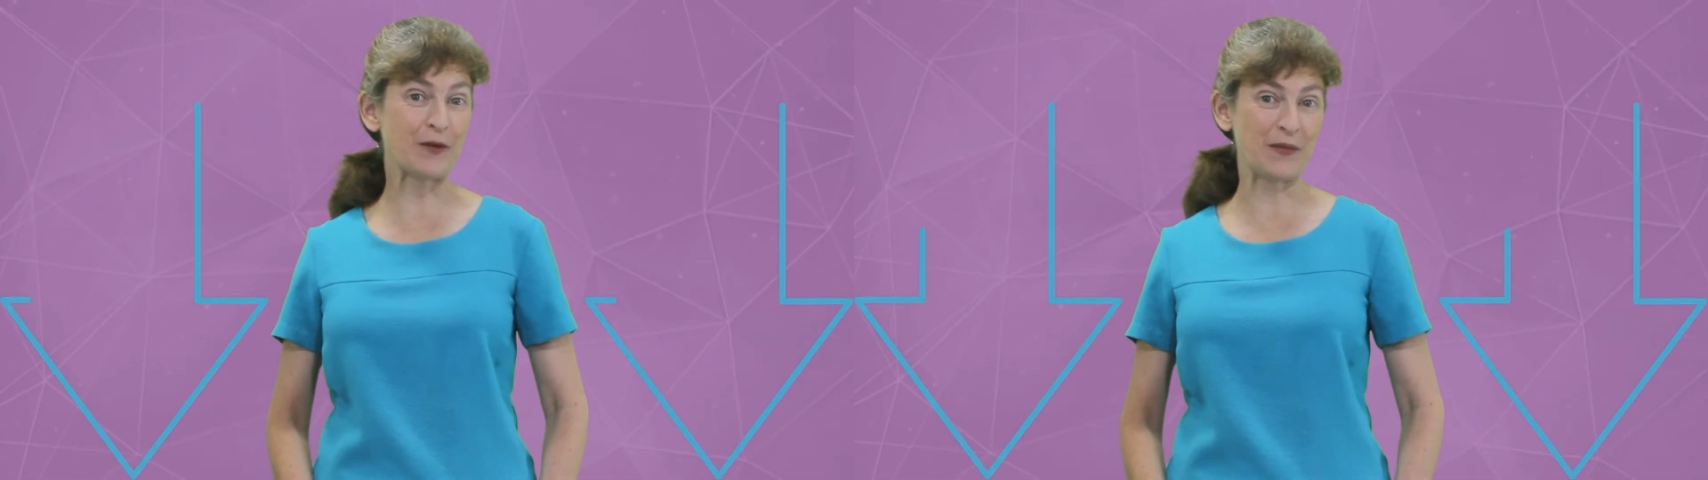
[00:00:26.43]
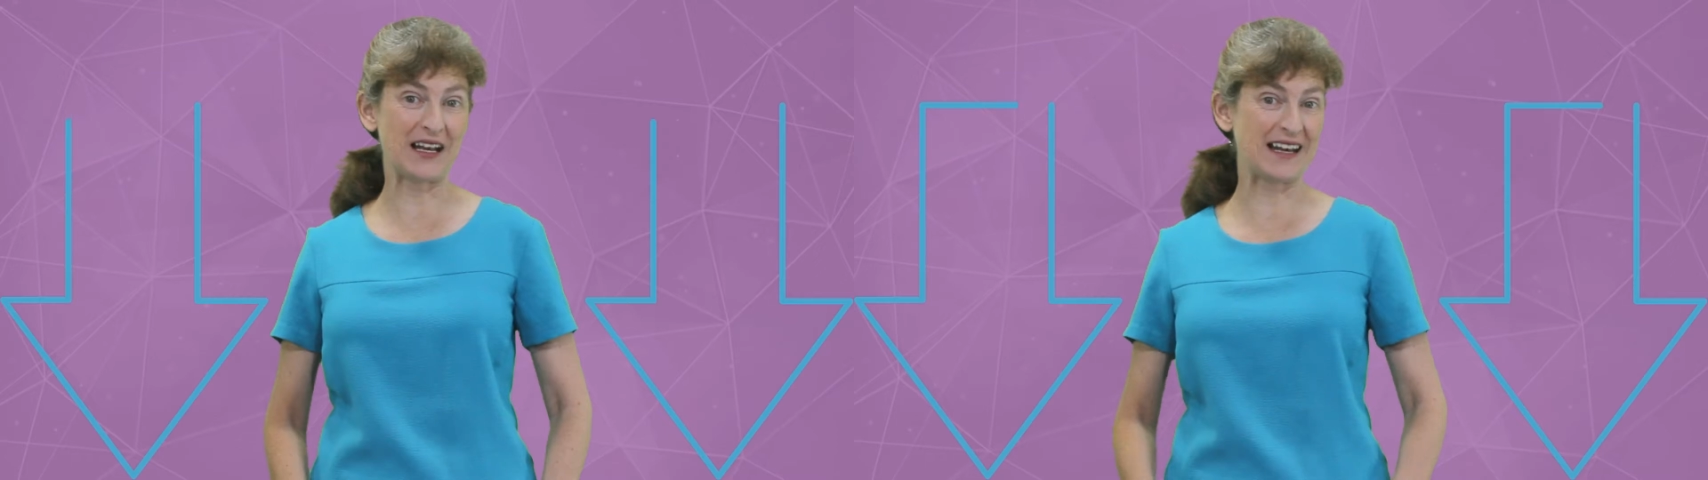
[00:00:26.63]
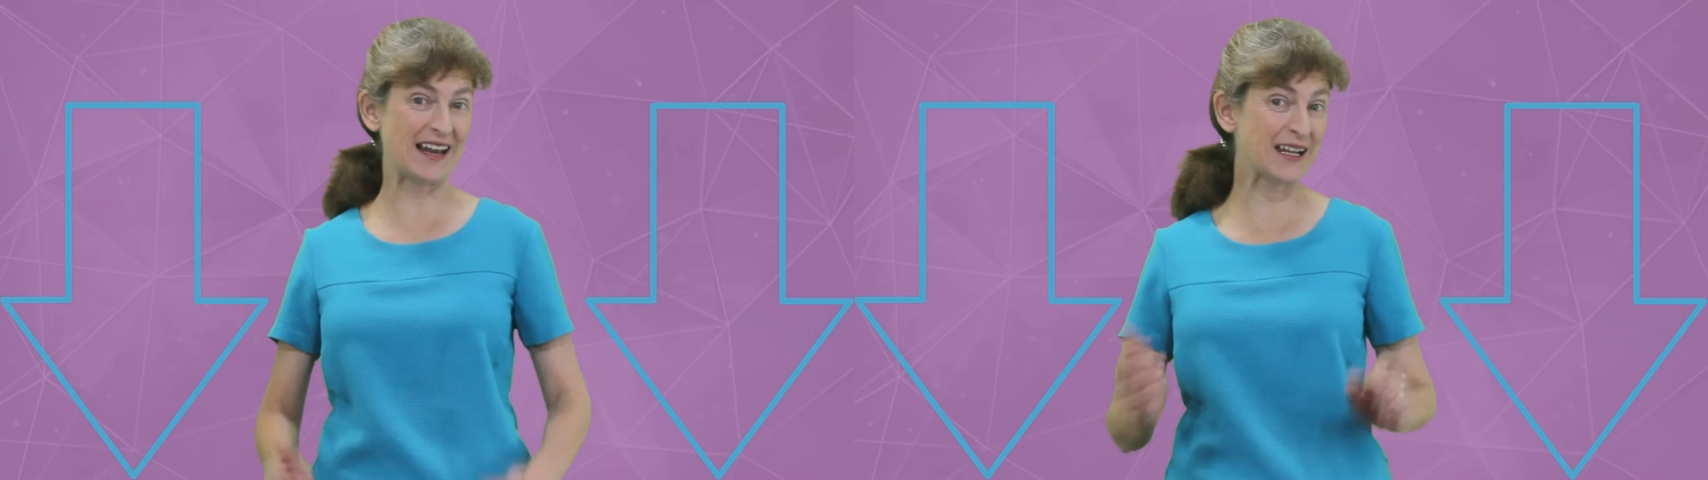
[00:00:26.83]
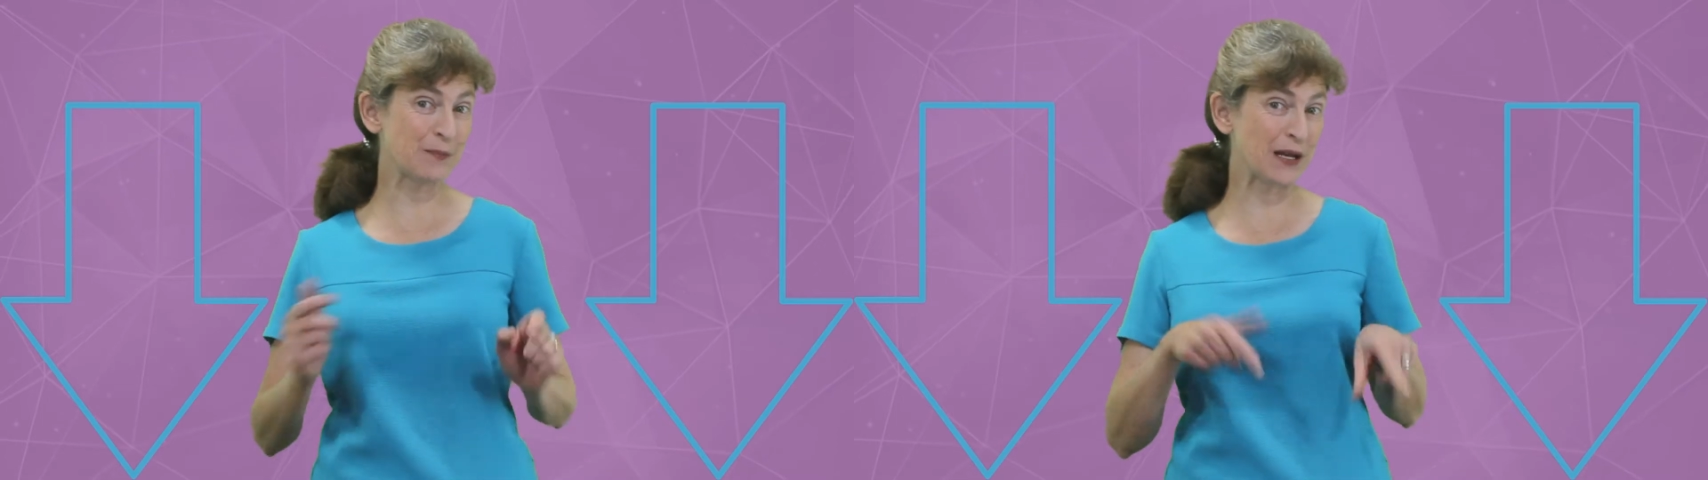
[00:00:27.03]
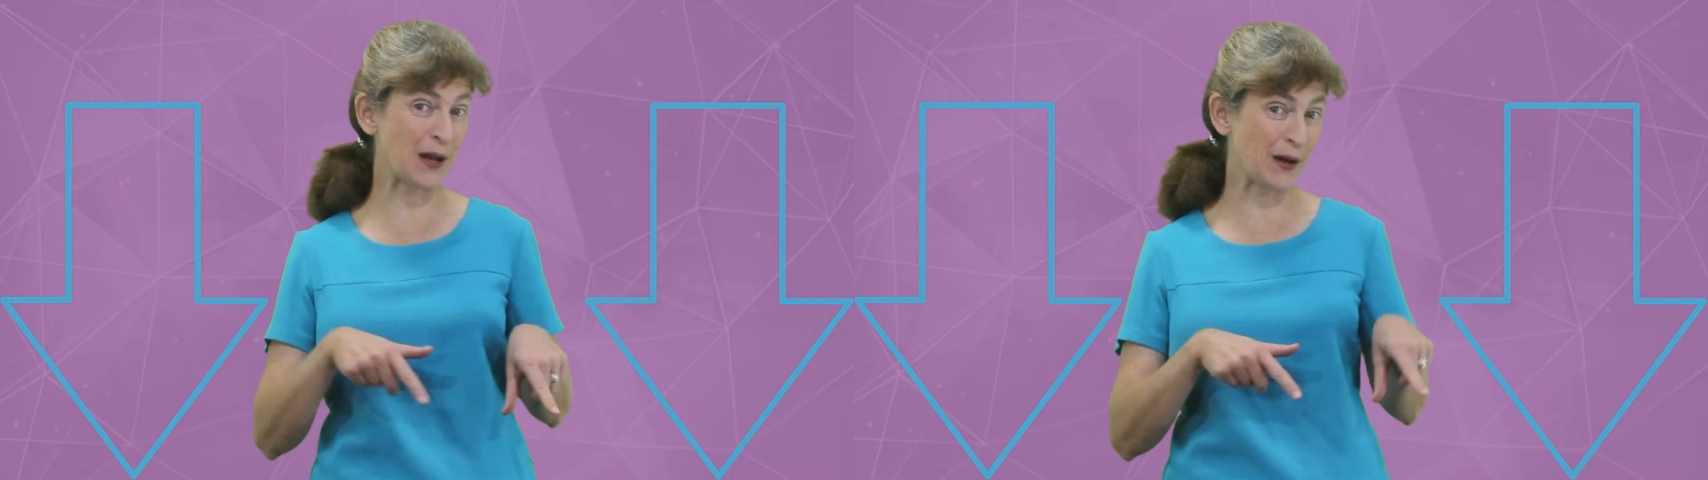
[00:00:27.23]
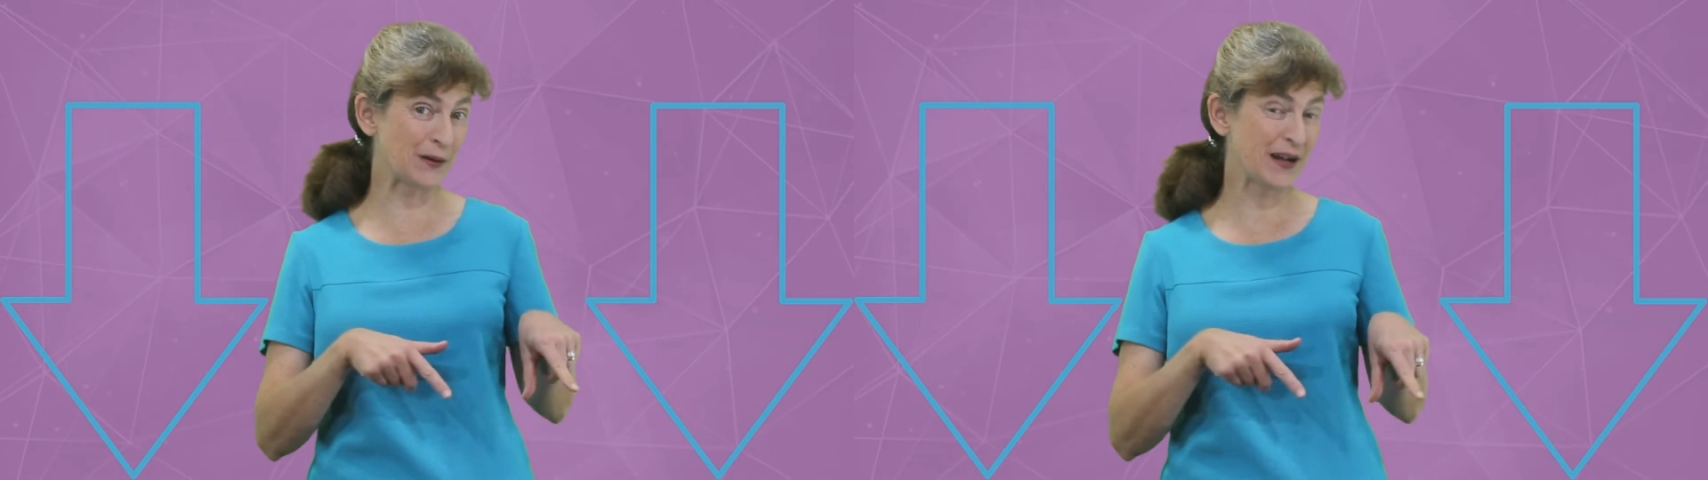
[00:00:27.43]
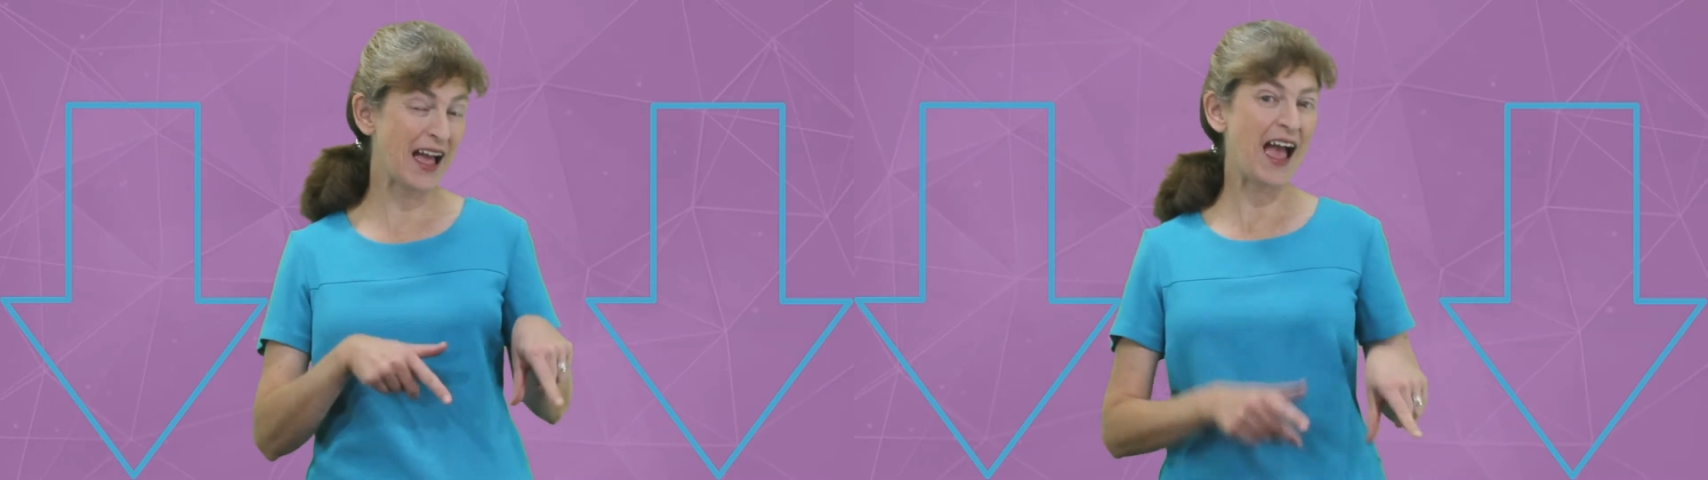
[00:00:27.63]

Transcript: from the link below